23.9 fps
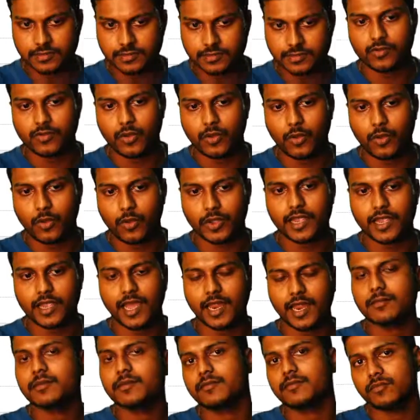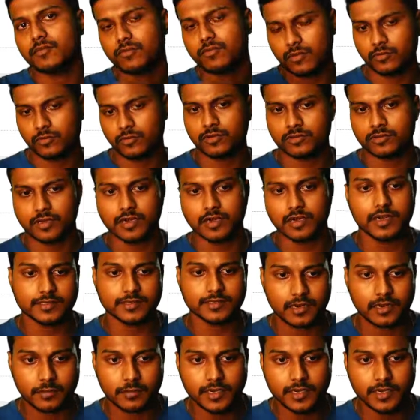Okay, I'll be giving one more assignment.